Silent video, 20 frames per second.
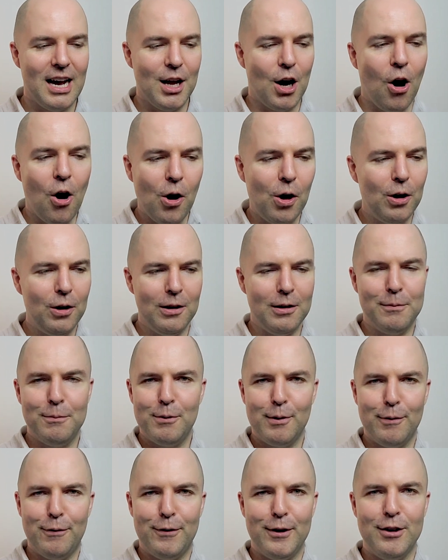All of
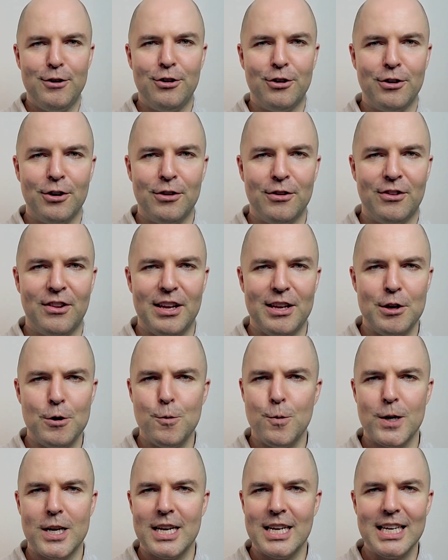the features that you
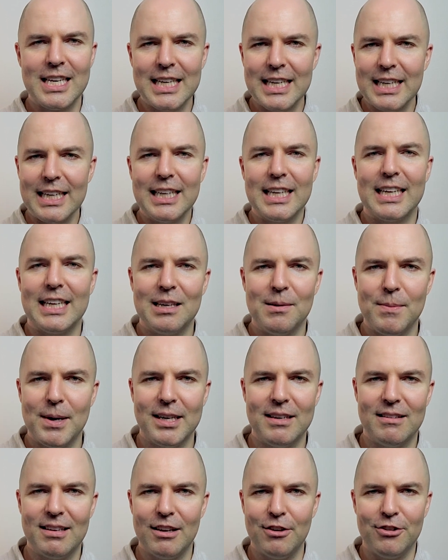would need in a
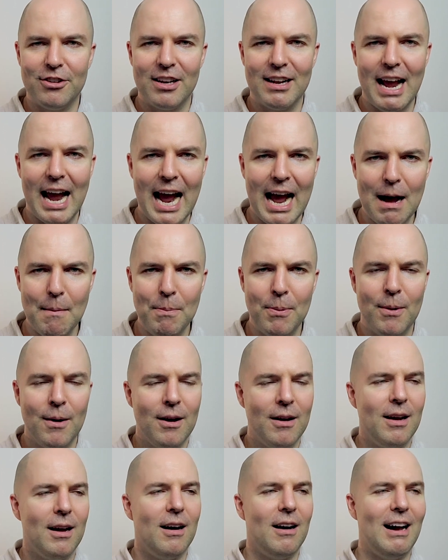meditation app
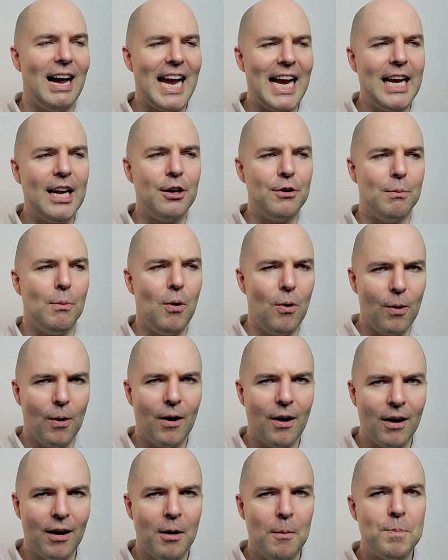and
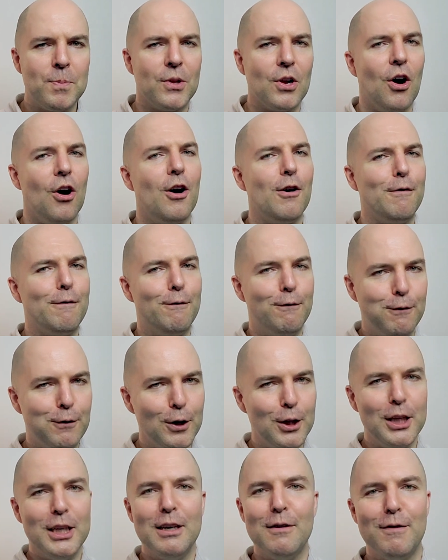more are
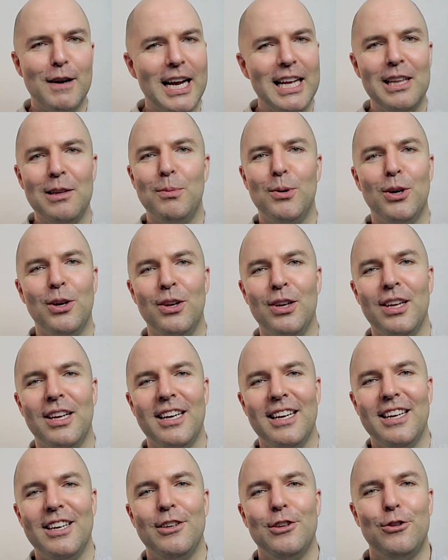fully available
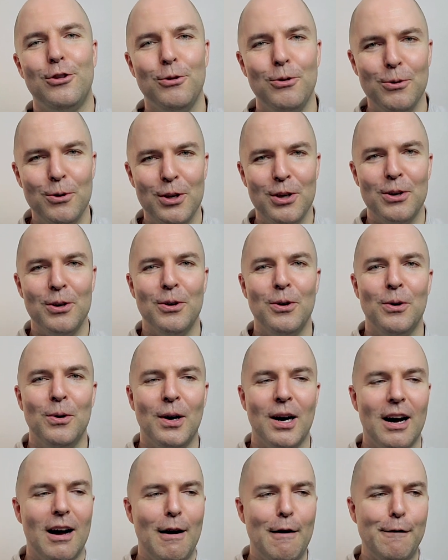to you
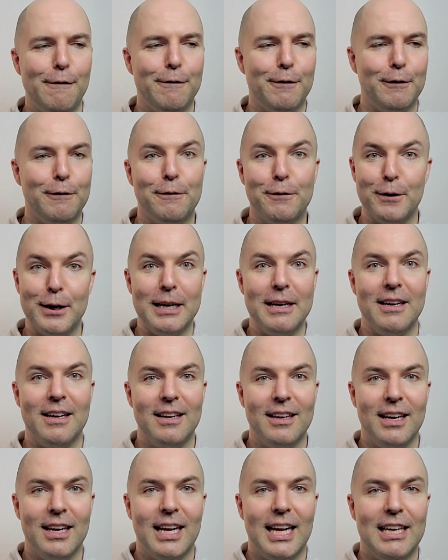for free.
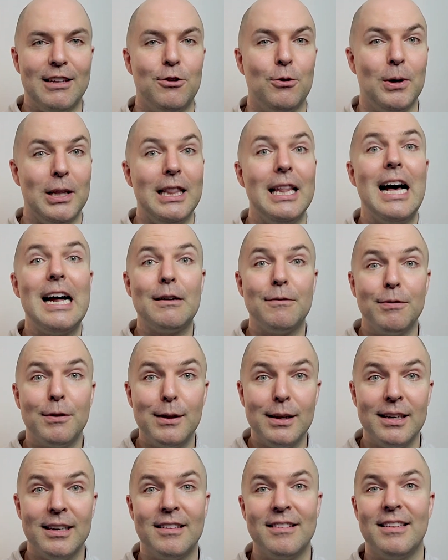And so a lot of
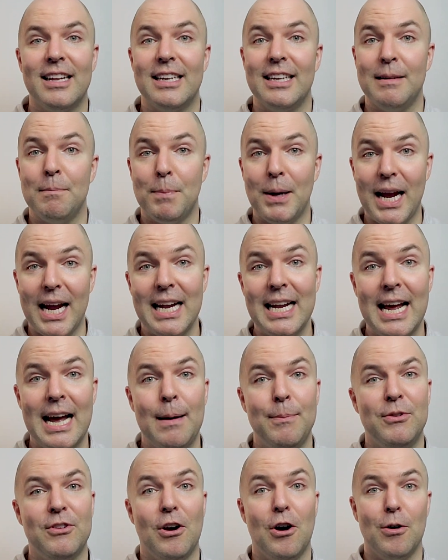things that in paid
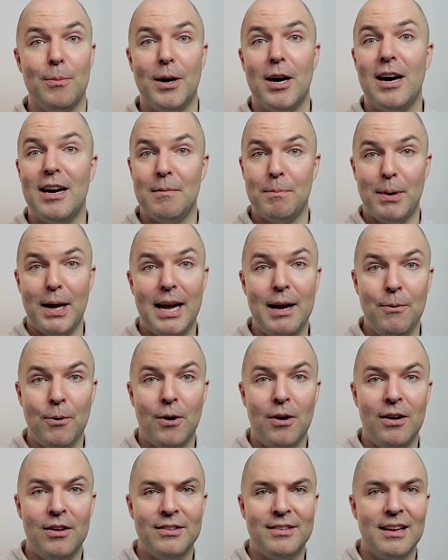apps are behind
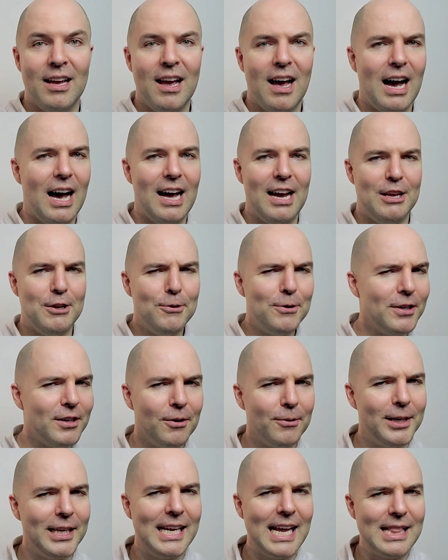paywalls, you can
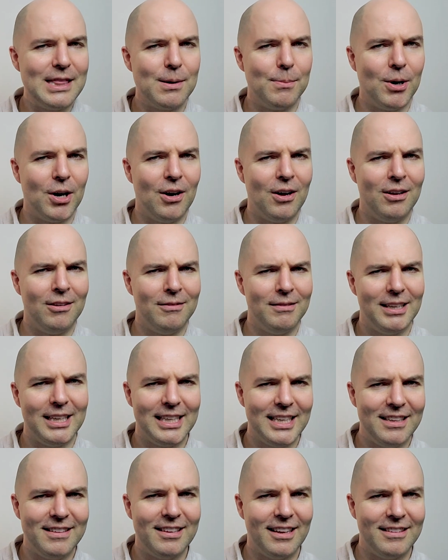already get them all in
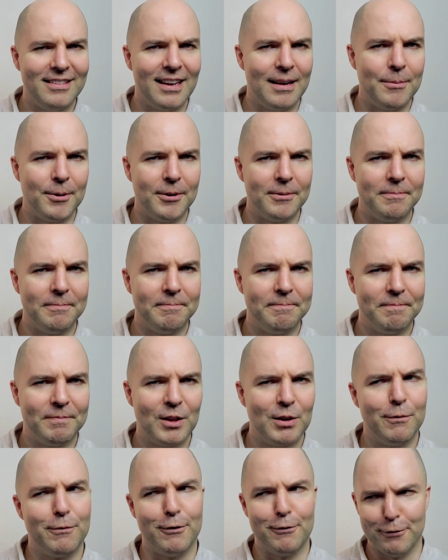Insite Timer
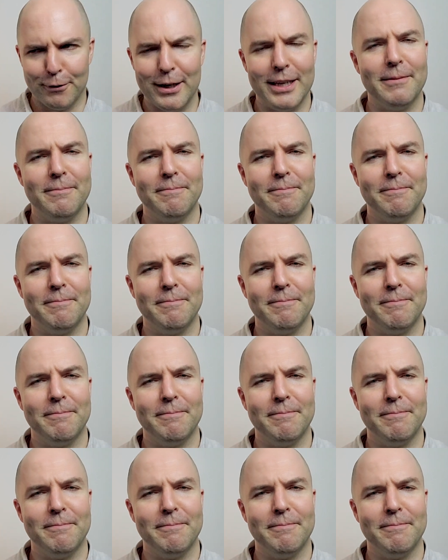for free.